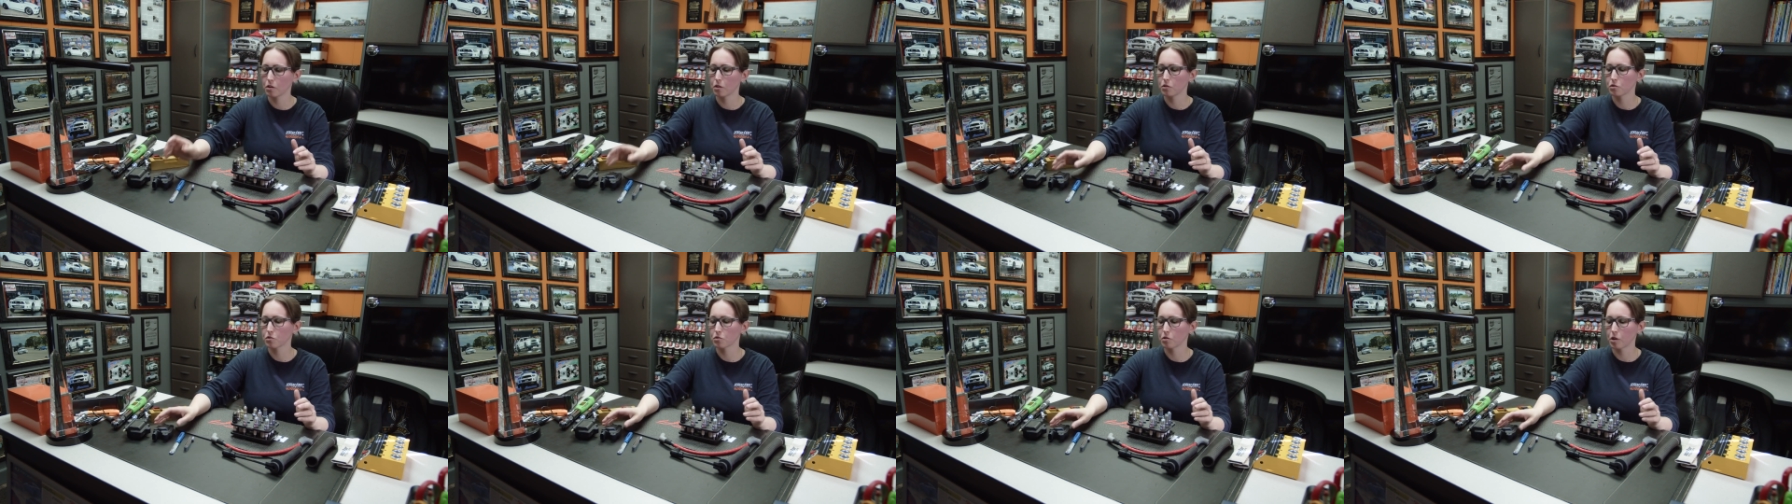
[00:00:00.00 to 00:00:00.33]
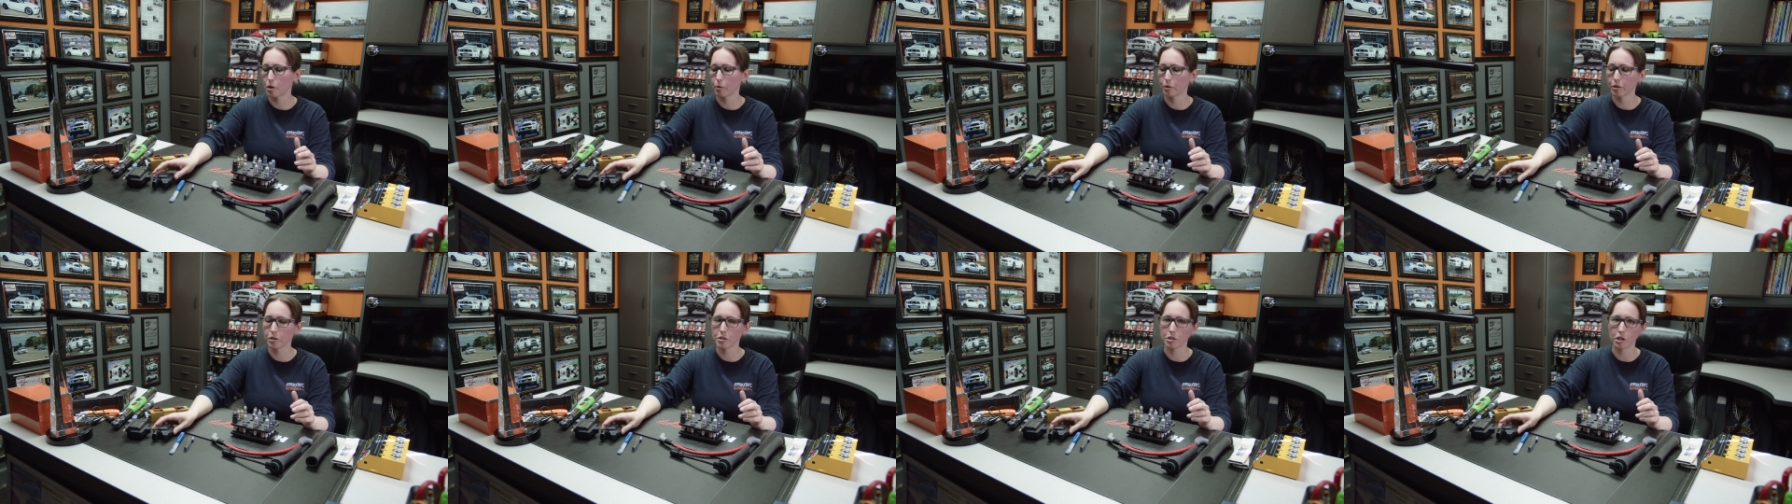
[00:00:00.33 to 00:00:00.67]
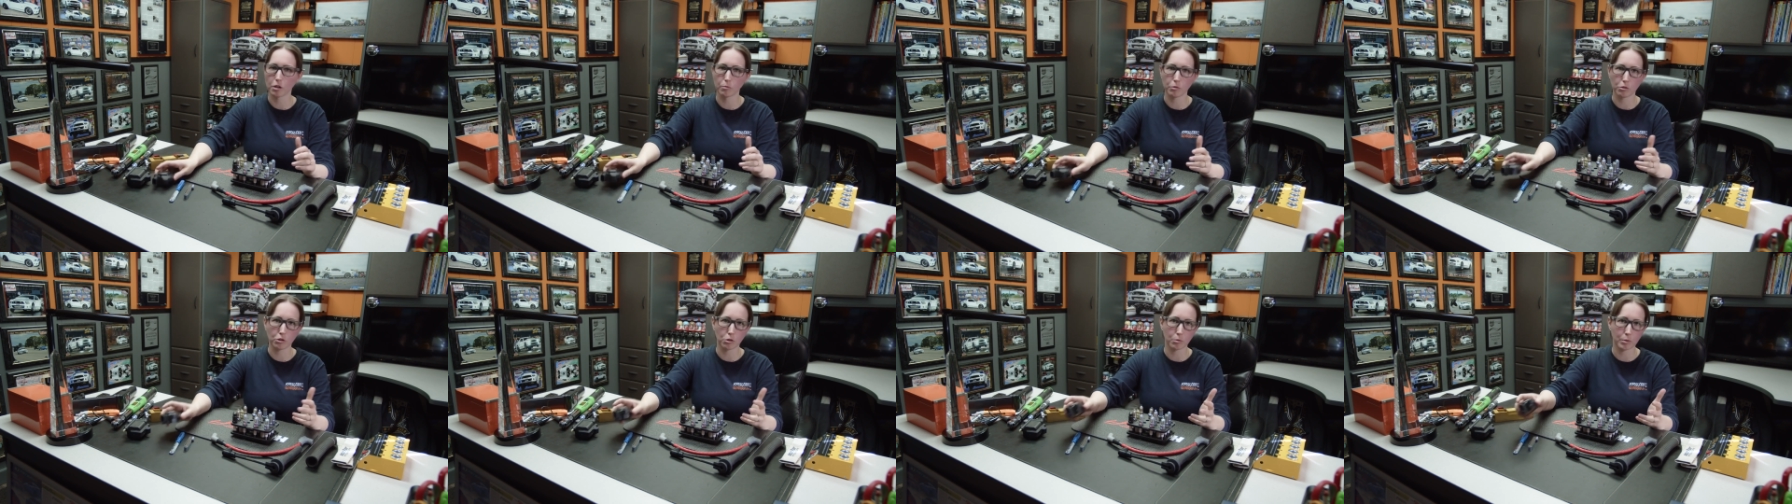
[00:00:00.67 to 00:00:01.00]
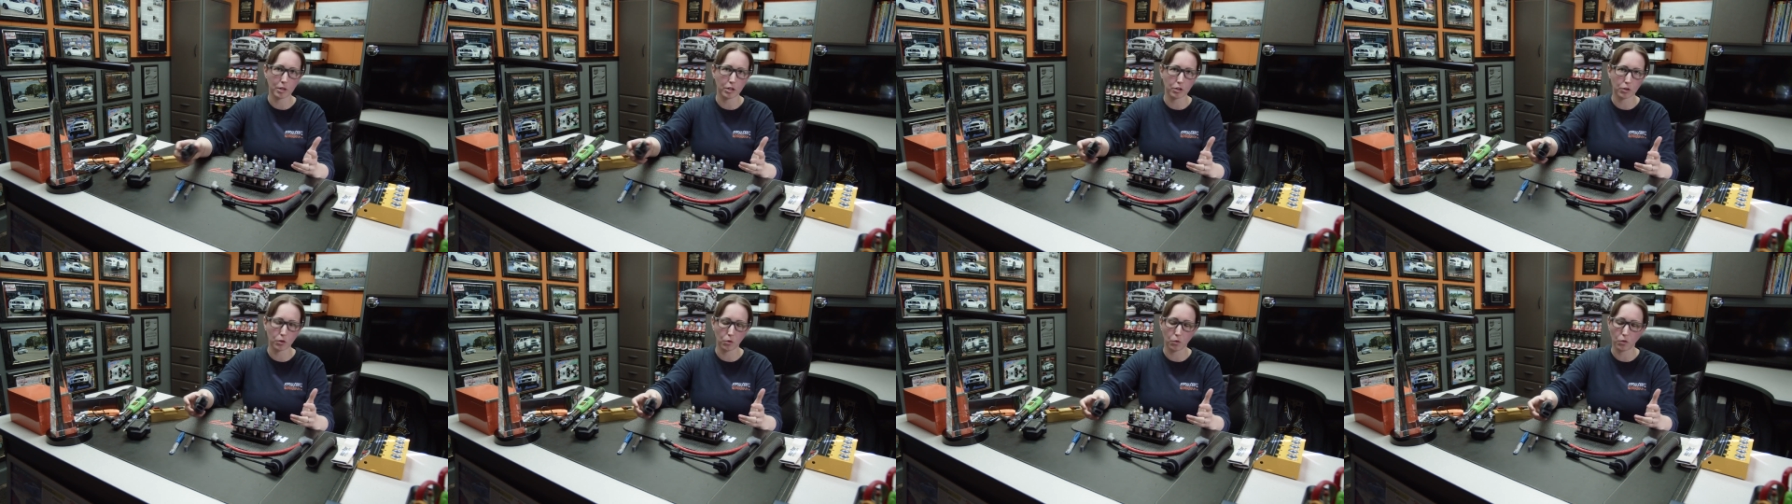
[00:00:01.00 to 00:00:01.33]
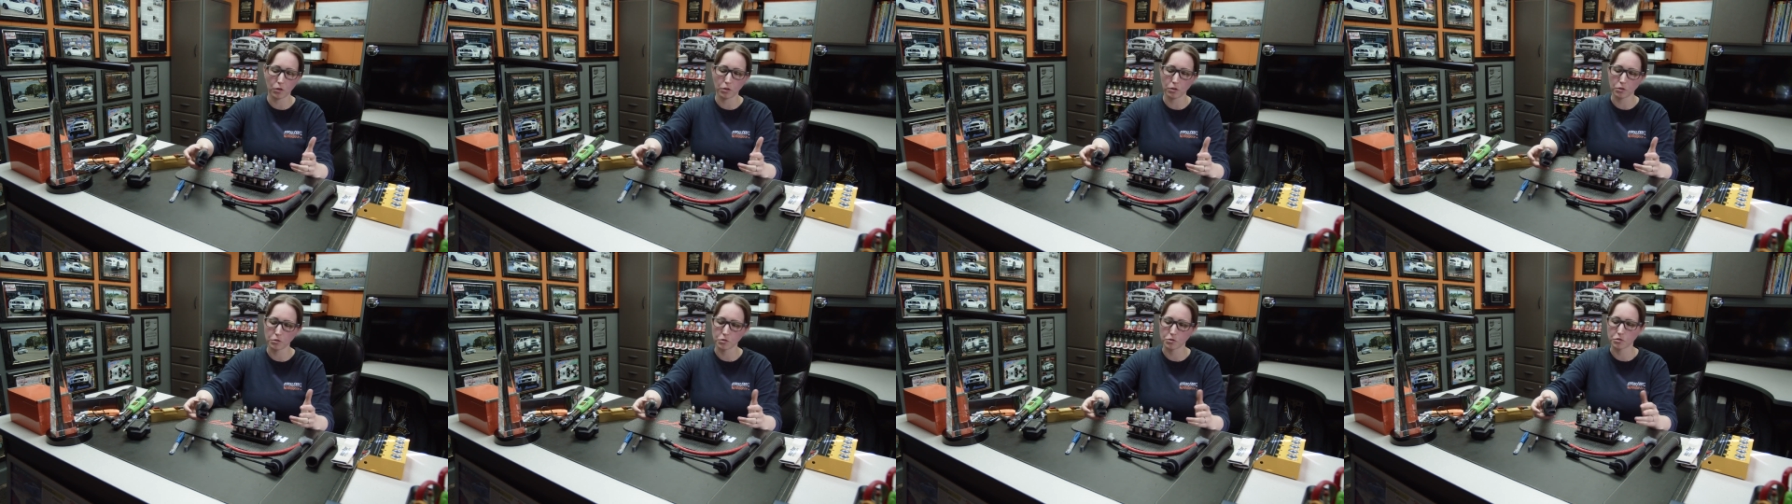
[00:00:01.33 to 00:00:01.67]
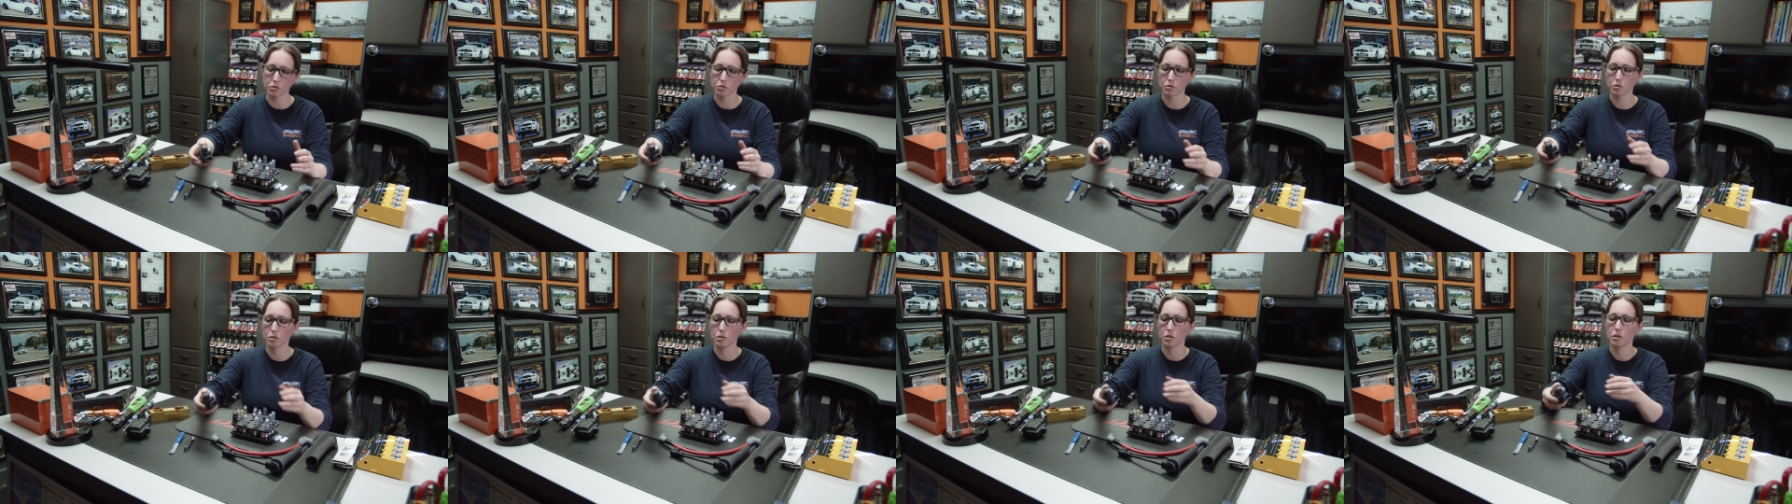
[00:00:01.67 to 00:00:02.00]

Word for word: So now we're going to talk a little about coils.